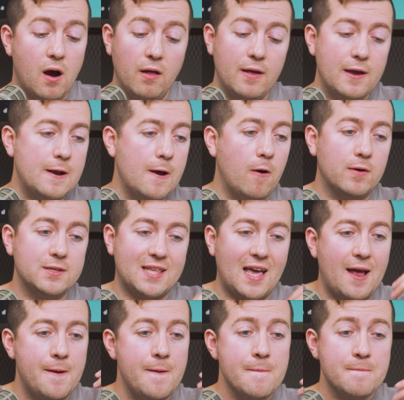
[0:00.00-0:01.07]
All I know is
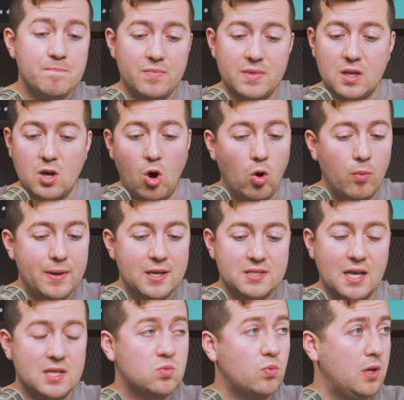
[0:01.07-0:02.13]
that Kobe's
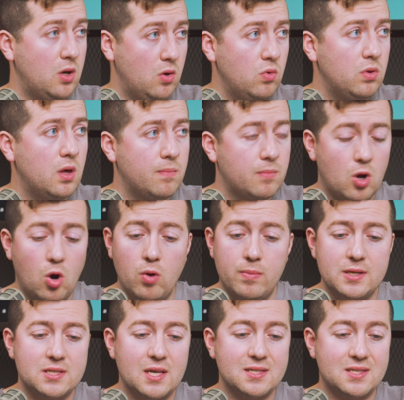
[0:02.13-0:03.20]
as we knew them,
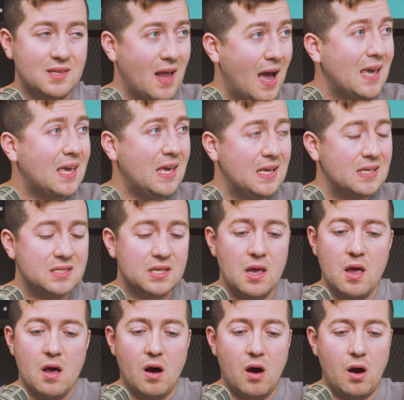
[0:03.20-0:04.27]
Kobe's as Nikes,
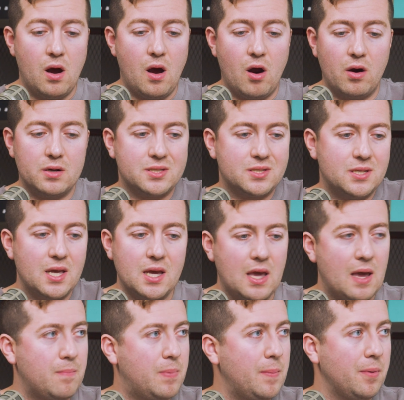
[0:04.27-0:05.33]
are sick,
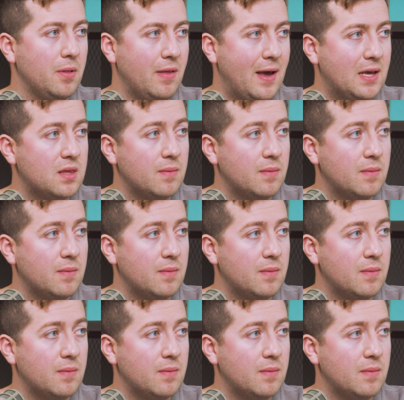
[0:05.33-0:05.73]
and people like